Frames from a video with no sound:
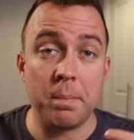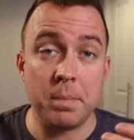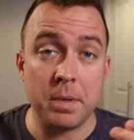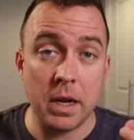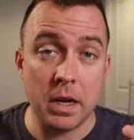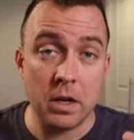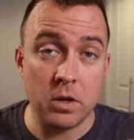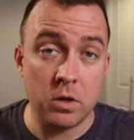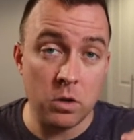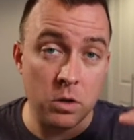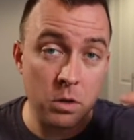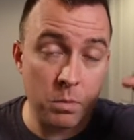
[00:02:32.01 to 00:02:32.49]

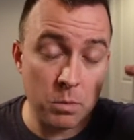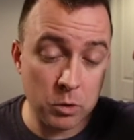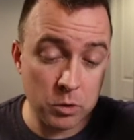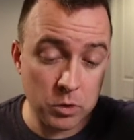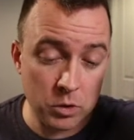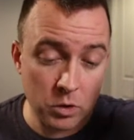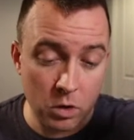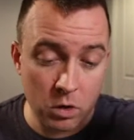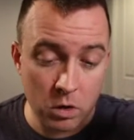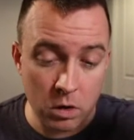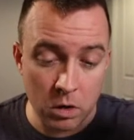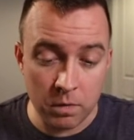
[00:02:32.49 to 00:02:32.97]
updated to the
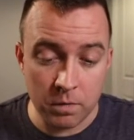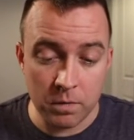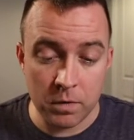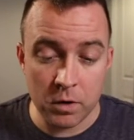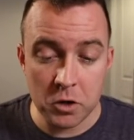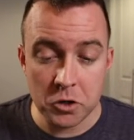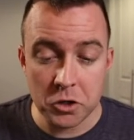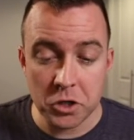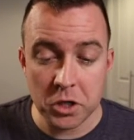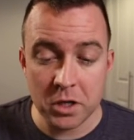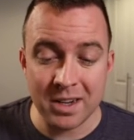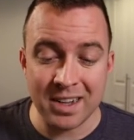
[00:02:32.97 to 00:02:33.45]
most current
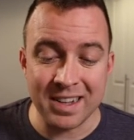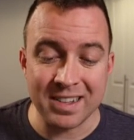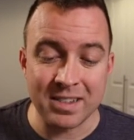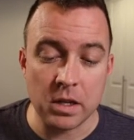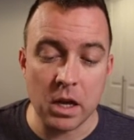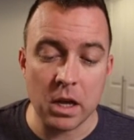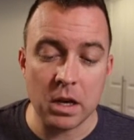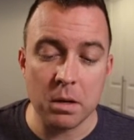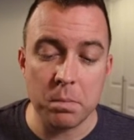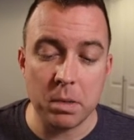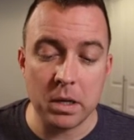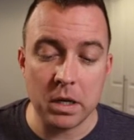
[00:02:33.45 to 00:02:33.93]
version,
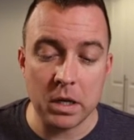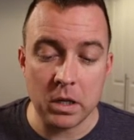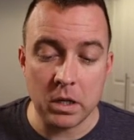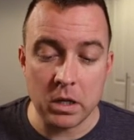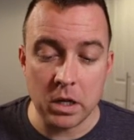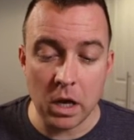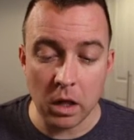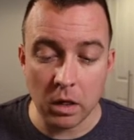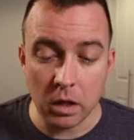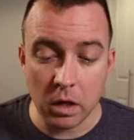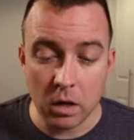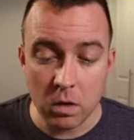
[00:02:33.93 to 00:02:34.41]
it's gonna be
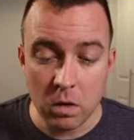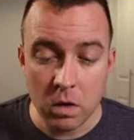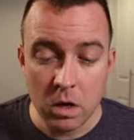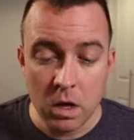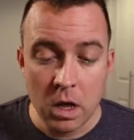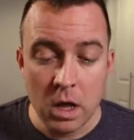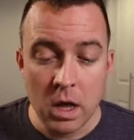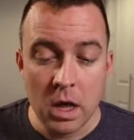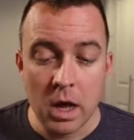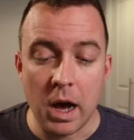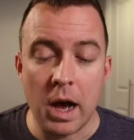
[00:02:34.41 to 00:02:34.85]
in yellow.